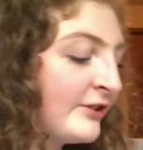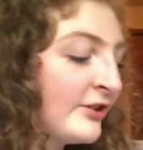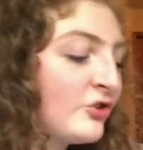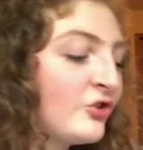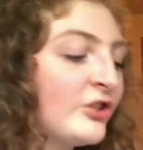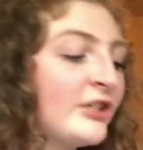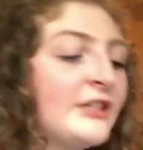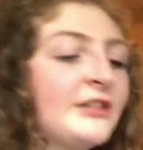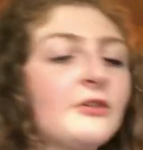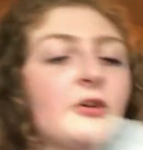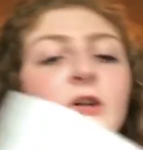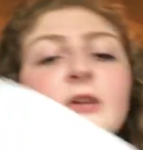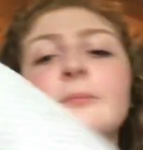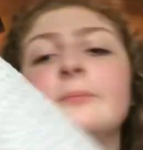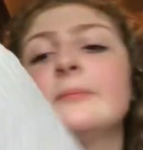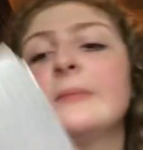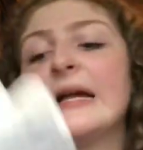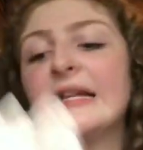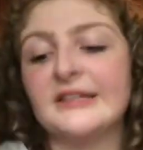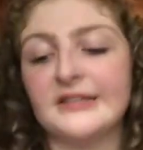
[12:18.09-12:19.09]
dishes or
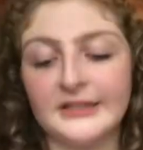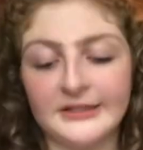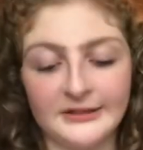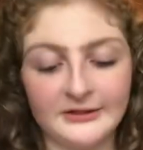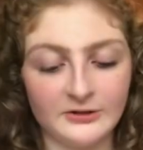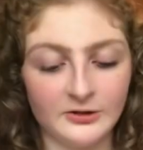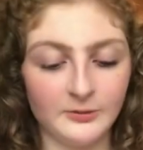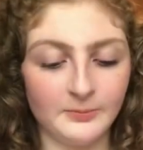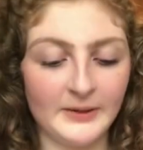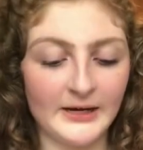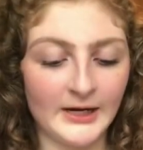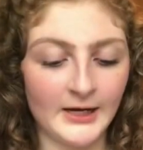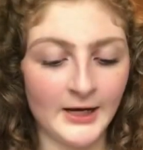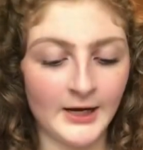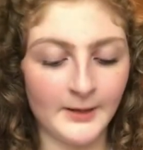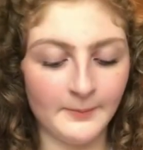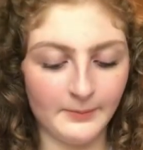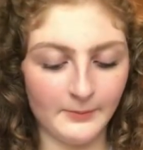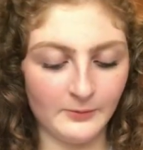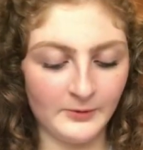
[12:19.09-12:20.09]
messes to pick up,